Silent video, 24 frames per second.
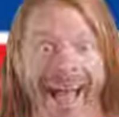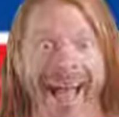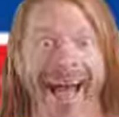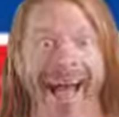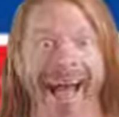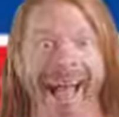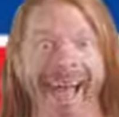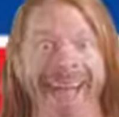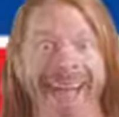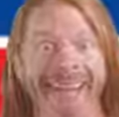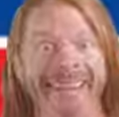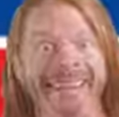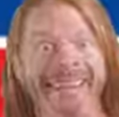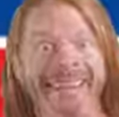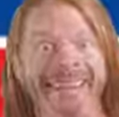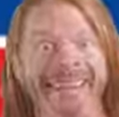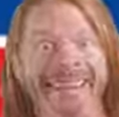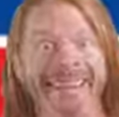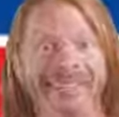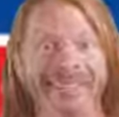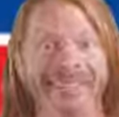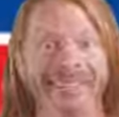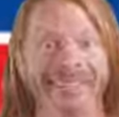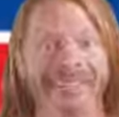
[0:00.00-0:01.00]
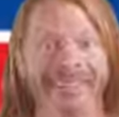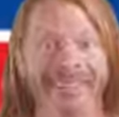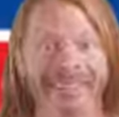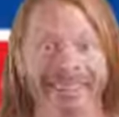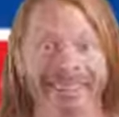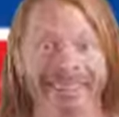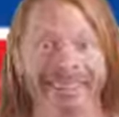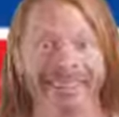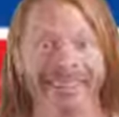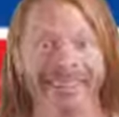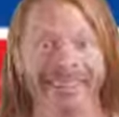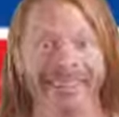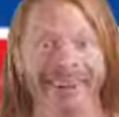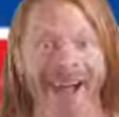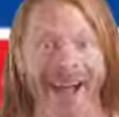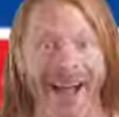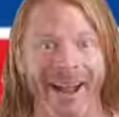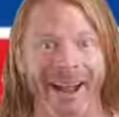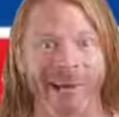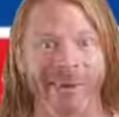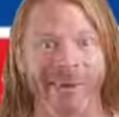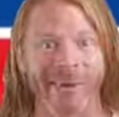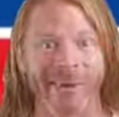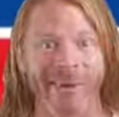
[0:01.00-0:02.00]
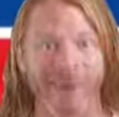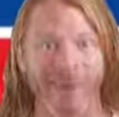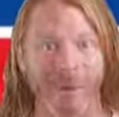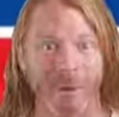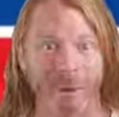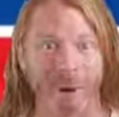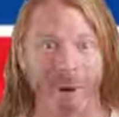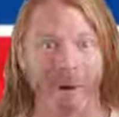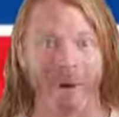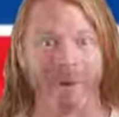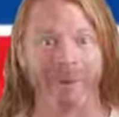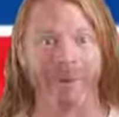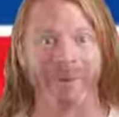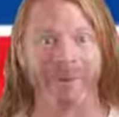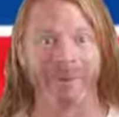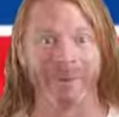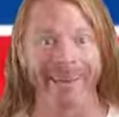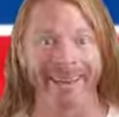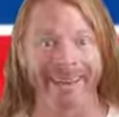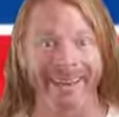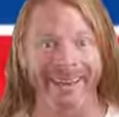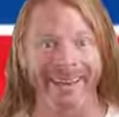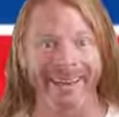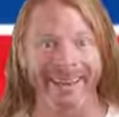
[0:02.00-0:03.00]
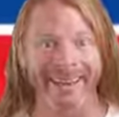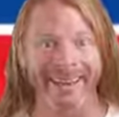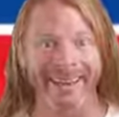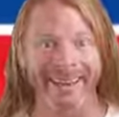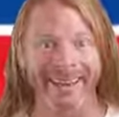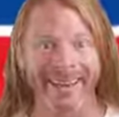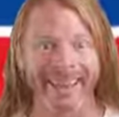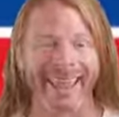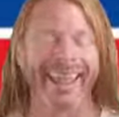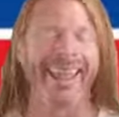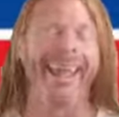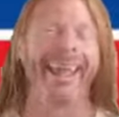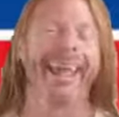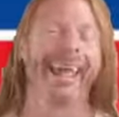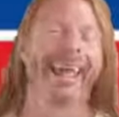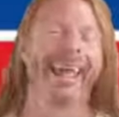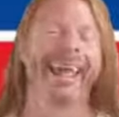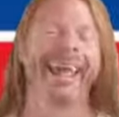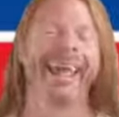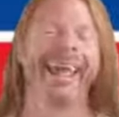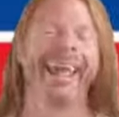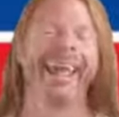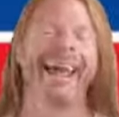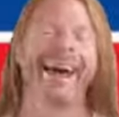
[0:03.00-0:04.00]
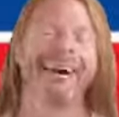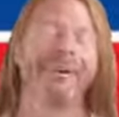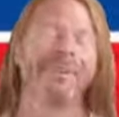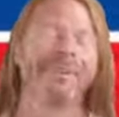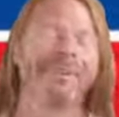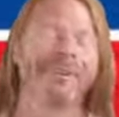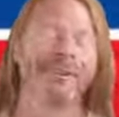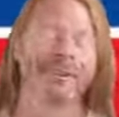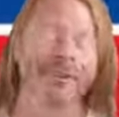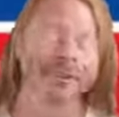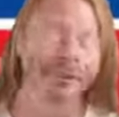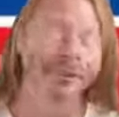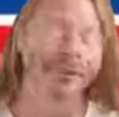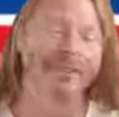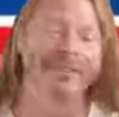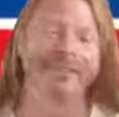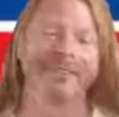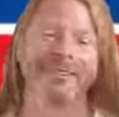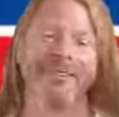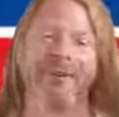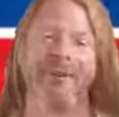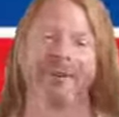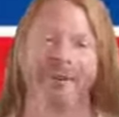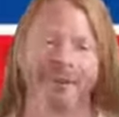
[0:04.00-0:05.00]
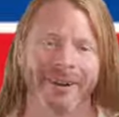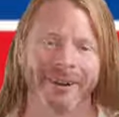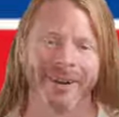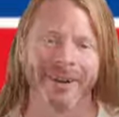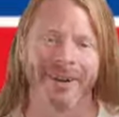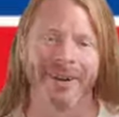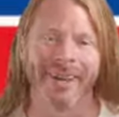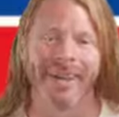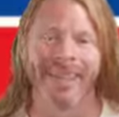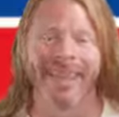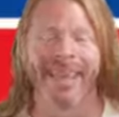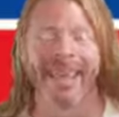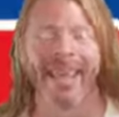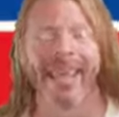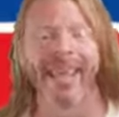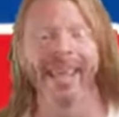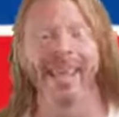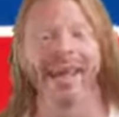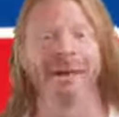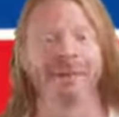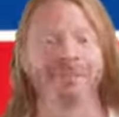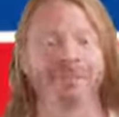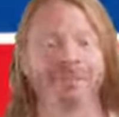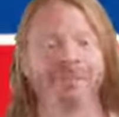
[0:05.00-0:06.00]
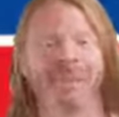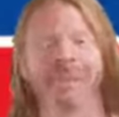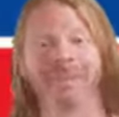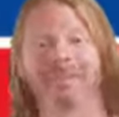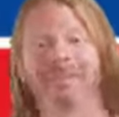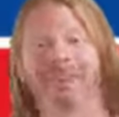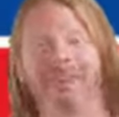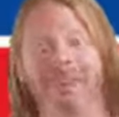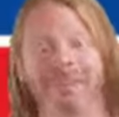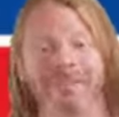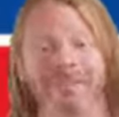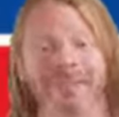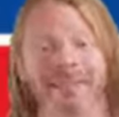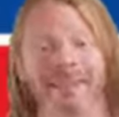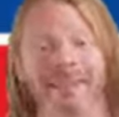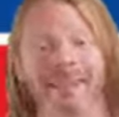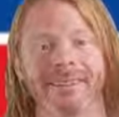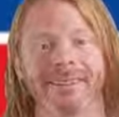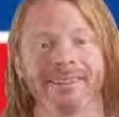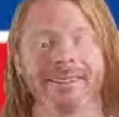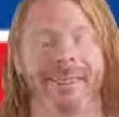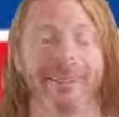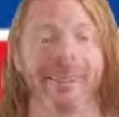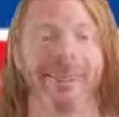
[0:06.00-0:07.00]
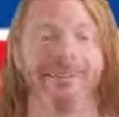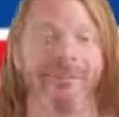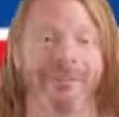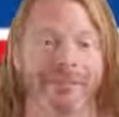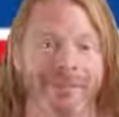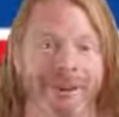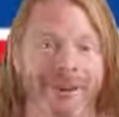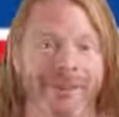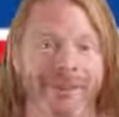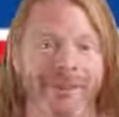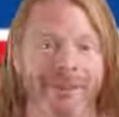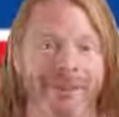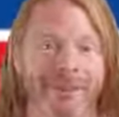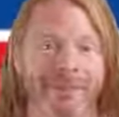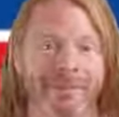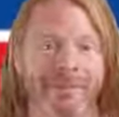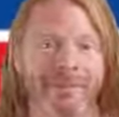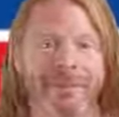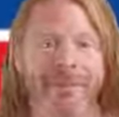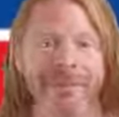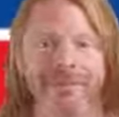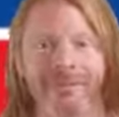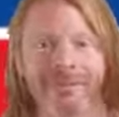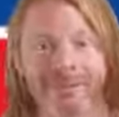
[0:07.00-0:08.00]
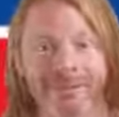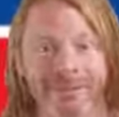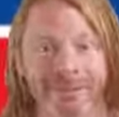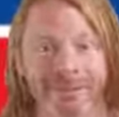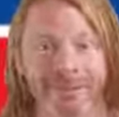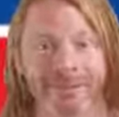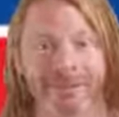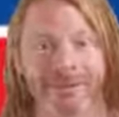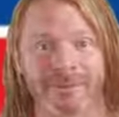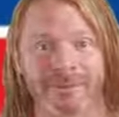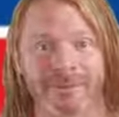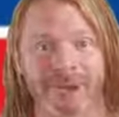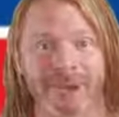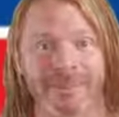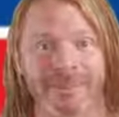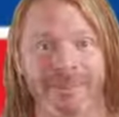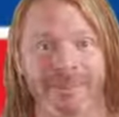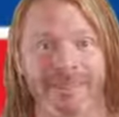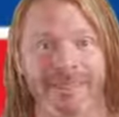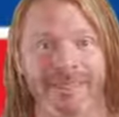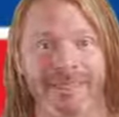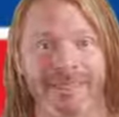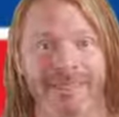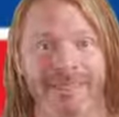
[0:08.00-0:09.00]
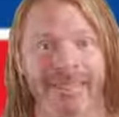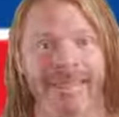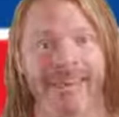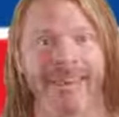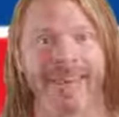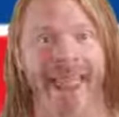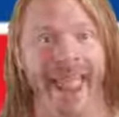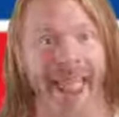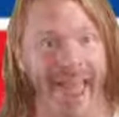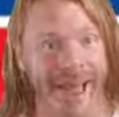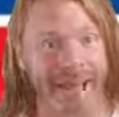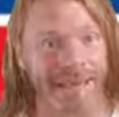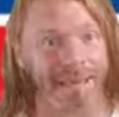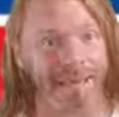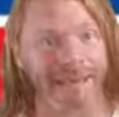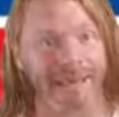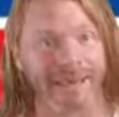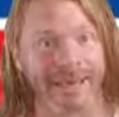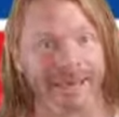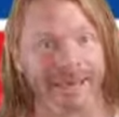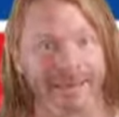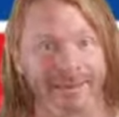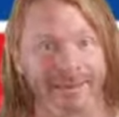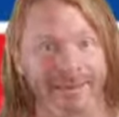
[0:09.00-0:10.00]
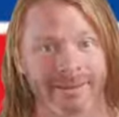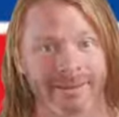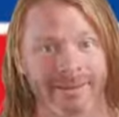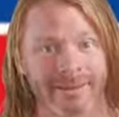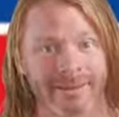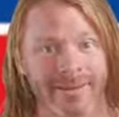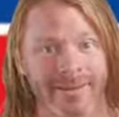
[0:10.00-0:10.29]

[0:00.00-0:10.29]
Hi, would you like to know how to be more obedient? Of course you would. It helps get rid of things like freedom, self-expression, and happiness.